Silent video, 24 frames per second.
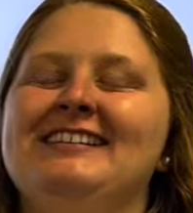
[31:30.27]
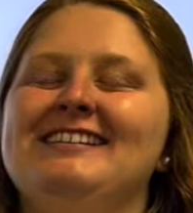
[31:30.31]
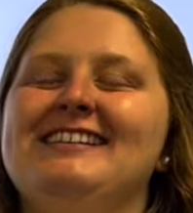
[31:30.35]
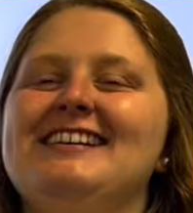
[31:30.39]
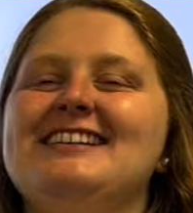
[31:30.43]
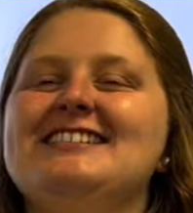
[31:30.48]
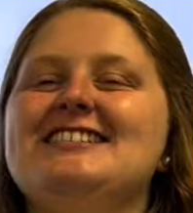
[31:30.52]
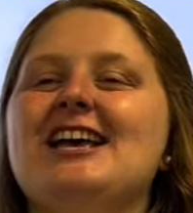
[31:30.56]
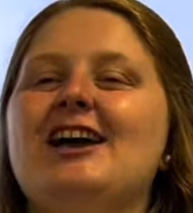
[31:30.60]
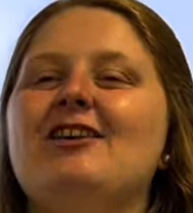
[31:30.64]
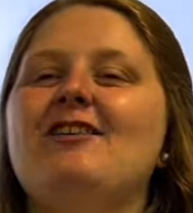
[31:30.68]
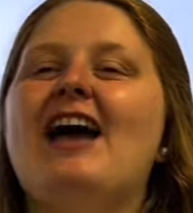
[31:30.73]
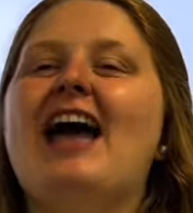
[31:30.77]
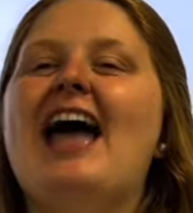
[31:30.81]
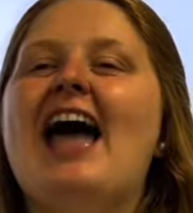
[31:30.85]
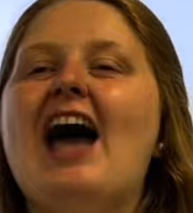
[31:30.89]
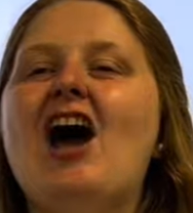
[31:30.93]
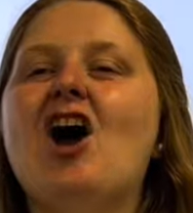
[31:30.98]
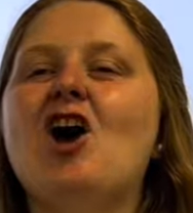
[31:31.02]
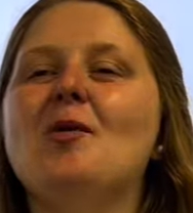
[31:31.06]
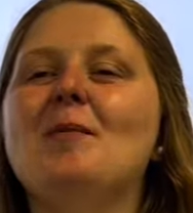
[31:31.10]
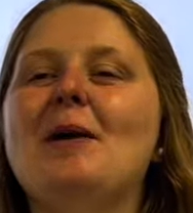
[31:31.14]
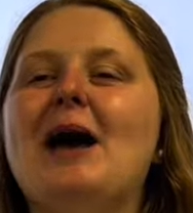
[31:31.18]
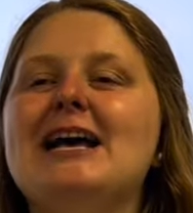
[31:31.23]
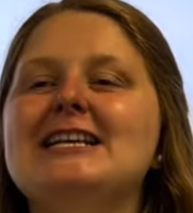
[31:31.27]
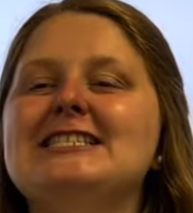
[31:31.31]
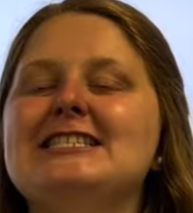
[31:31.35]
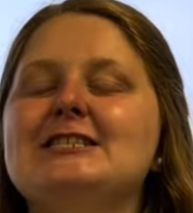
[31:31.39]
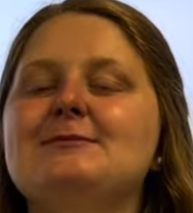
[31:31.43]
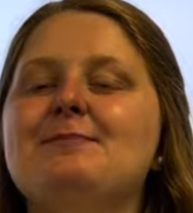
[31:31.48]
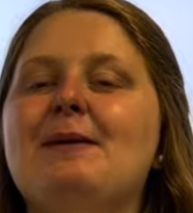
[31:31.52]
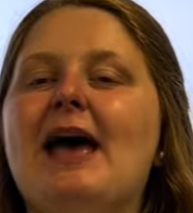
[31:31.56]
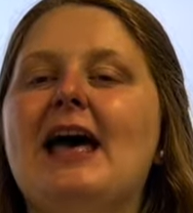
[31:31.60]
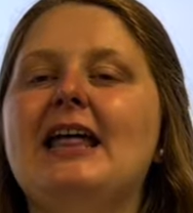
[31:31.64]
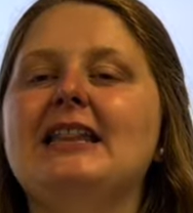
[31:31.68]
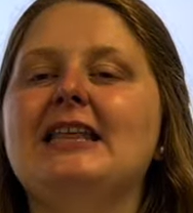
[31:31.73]
So how am I
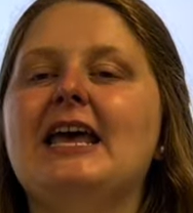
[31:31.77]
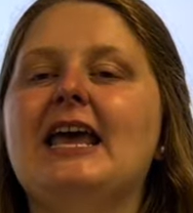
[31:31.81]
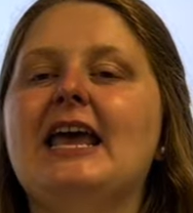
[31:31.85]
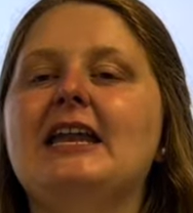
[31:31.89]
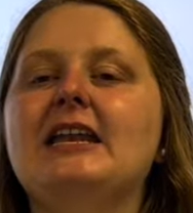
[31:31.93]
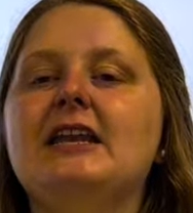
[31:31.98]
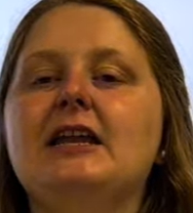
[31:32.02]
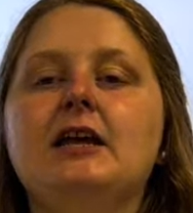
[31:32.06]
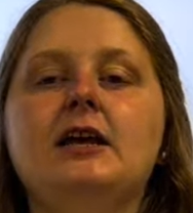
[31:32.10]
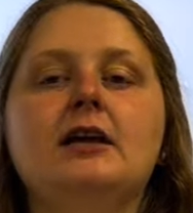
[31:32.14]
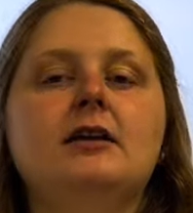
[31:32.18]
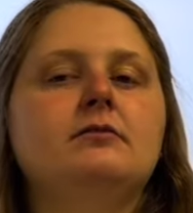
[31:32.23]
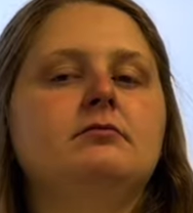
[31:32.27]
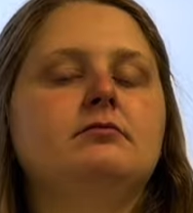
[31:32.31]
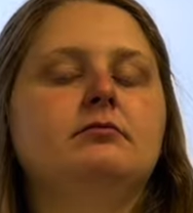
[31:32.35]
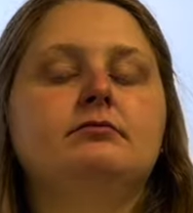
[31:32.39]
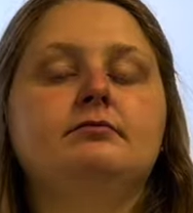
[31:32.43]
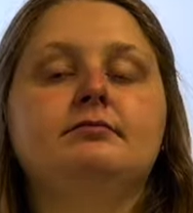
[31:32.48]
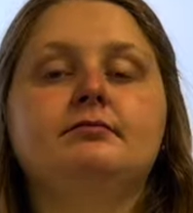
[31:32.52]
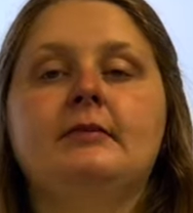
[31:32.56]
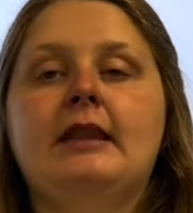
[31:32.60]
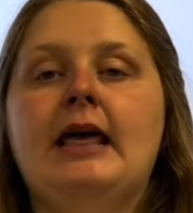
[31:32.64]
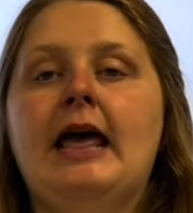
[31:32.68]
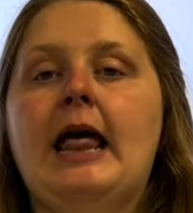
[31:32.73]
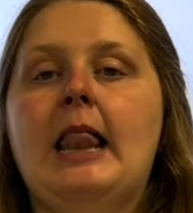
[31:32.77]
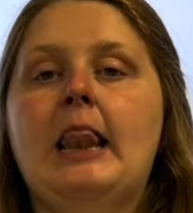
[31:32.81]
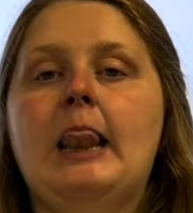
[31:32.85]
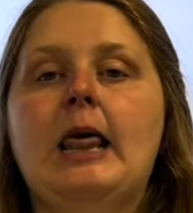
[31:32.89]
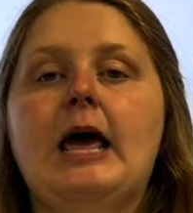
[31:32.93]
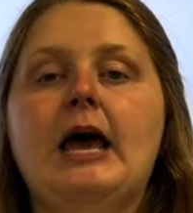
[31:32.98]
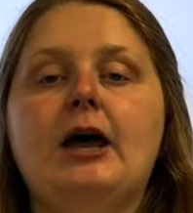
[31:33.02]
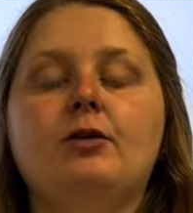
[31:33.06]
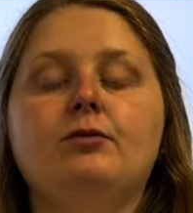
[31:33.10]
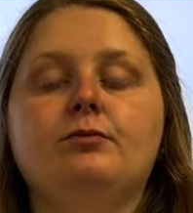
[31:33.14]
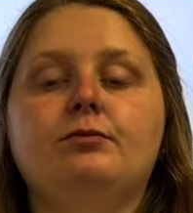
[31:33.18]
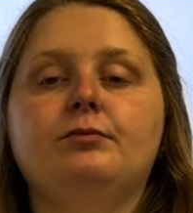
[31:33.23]
spelling?
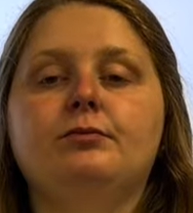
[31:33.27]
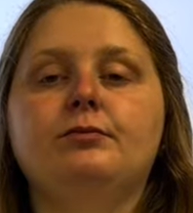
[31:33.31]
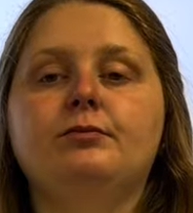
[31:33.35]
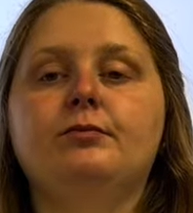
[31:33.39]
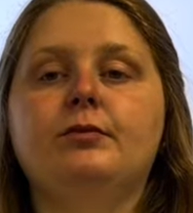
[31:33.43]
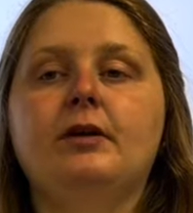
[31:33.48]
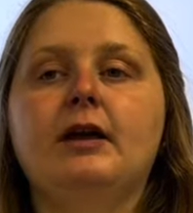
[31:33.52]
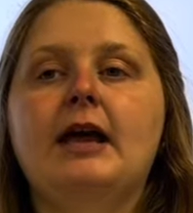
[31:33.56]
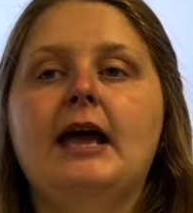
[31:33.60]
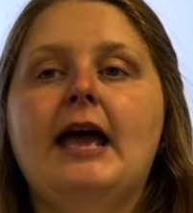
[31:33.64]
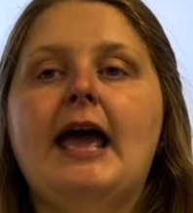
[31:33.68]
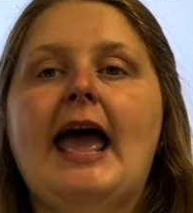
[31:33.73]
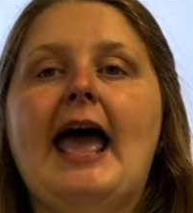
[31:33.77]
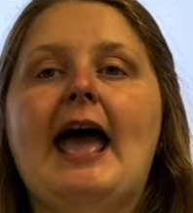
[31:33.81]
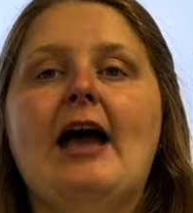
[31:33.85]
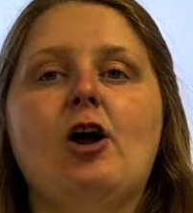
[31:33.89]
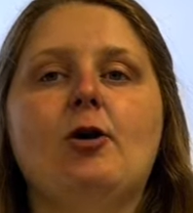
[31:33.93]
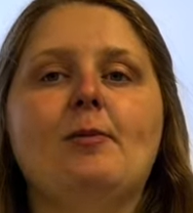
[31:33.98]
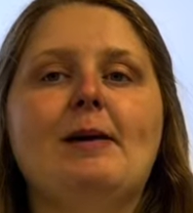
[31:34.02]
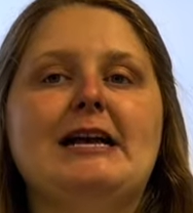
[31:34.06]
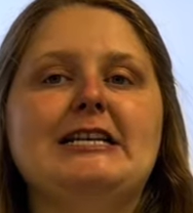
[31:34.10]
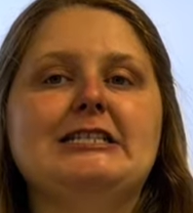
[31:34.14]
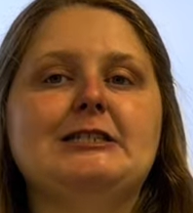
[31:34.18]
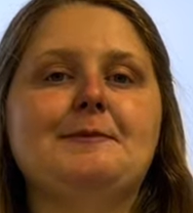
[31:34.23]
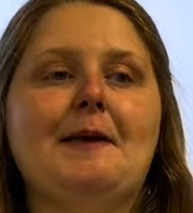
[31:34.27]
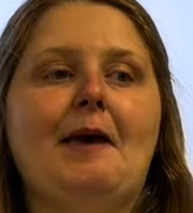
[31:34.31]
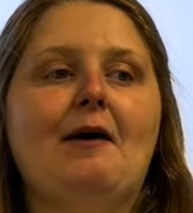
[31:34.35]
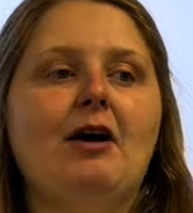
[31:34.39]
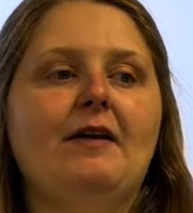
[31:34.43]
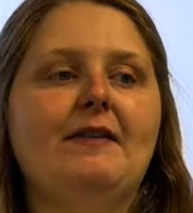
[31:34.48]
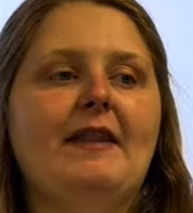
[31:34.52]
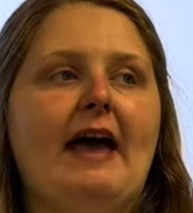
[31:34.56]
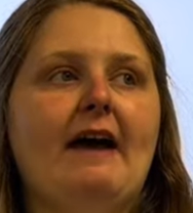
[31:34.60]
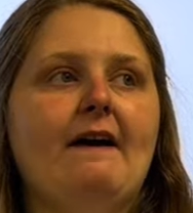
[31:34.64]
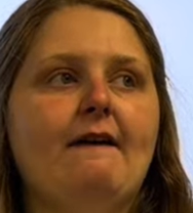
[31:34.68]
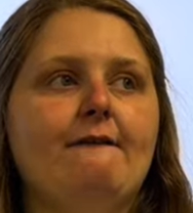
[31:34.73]
Hello. How am I spelling
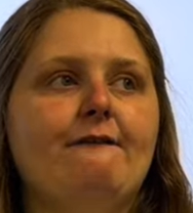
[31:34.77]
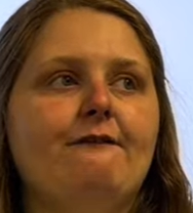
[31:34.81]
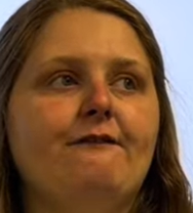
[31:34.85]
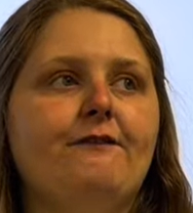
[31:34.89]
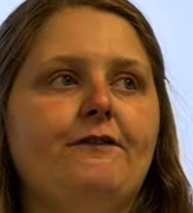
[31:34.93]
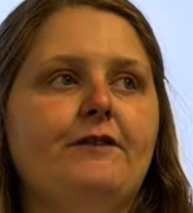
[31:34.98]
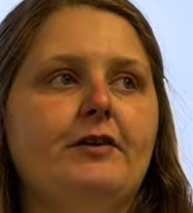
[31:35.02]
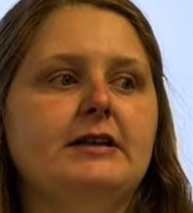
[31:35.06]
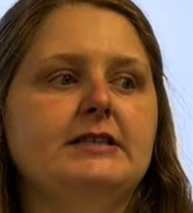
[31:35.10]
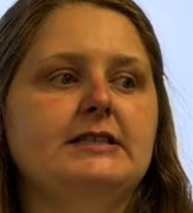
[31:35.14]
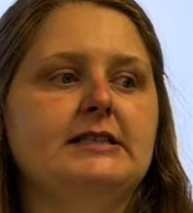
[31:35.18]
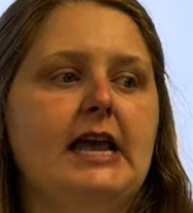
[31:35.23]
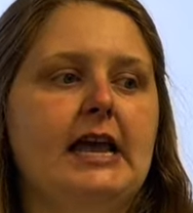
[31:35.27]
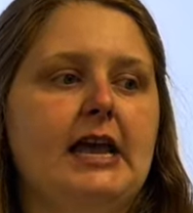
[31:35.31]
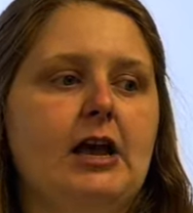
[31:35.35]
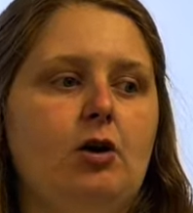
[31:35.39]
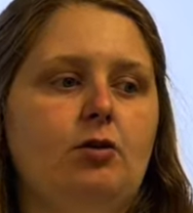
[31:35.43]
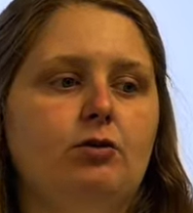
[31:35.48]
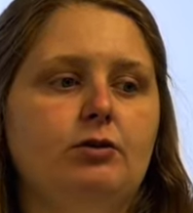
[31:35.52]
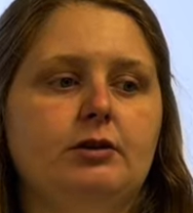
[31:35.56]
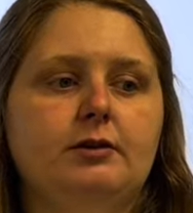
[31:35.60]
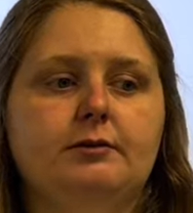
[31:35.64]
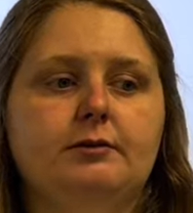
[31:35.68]
that sound?